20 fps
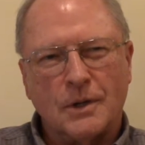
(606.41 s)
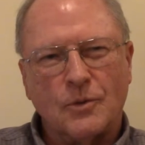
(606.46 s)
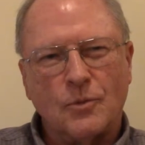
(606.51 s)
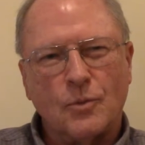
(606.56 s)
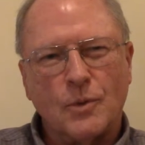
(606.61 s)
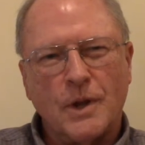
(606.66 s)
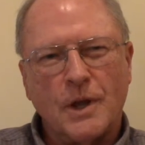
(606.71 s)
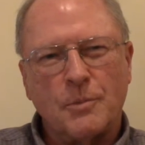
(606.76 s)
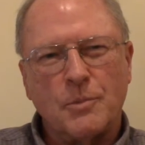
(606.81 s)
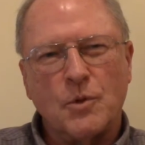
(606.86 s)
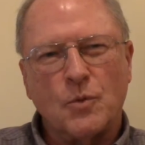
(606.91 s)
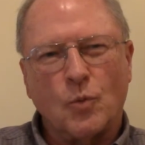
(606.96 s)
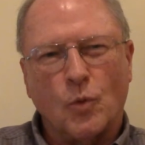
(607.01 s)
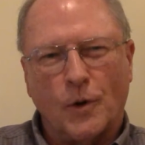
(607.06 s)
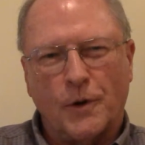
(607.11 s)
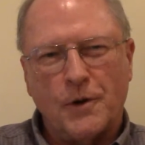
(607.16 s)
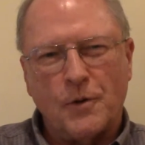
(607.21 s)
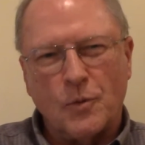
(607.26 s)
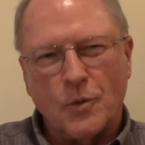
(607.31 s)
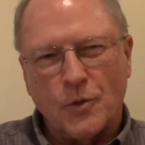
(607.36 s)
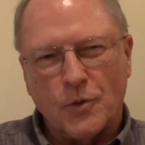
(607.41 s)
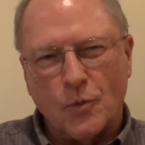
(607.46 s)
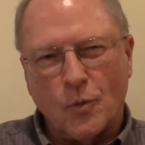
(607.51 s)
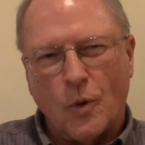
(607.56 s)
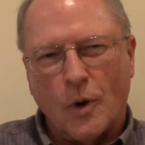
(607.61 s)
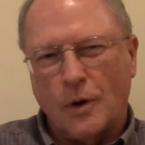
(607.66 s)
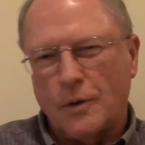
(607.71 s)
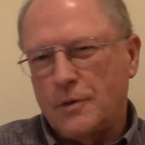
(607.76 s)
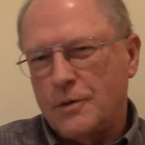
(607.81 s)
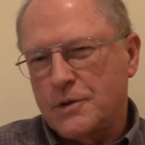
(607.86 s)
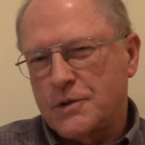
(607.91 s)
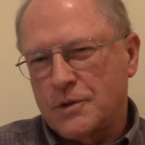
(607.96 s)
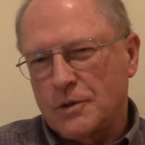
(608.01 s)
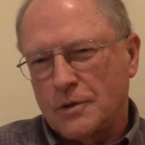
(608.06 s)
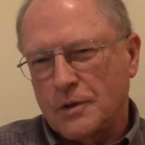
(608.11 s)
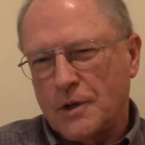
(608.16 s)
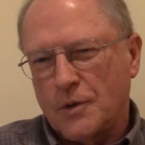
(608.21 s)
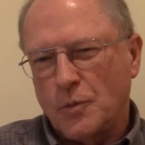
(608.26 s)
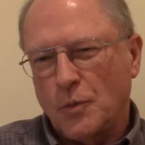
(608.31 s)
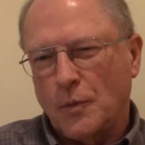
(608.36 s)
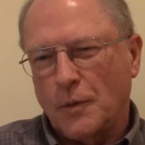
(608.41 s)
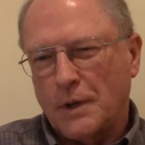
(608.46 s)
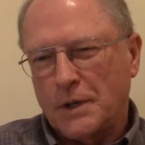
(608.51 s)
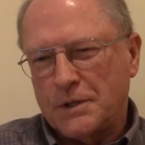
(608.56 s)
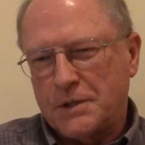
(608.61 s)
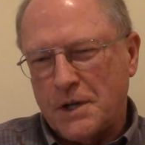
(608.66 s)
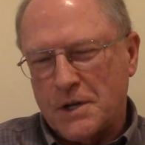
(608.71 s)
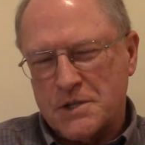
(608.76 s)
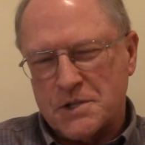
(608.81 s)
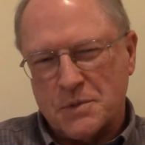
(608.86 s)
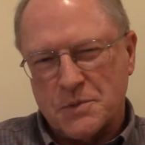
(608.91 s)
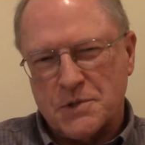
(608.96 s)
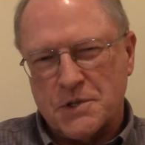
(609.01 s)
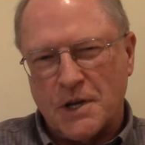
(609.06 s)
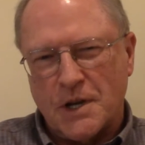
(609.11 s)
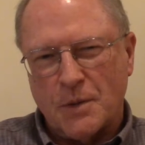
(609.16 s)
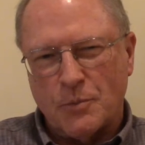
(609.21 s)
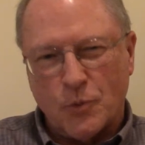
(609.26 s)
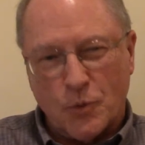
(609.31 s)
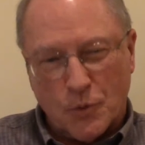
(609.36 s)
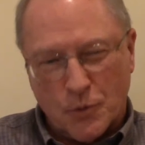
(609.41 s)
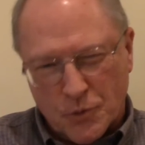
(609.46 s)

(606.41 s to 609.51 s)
we had been working with the water utility, and we were going to take some samples.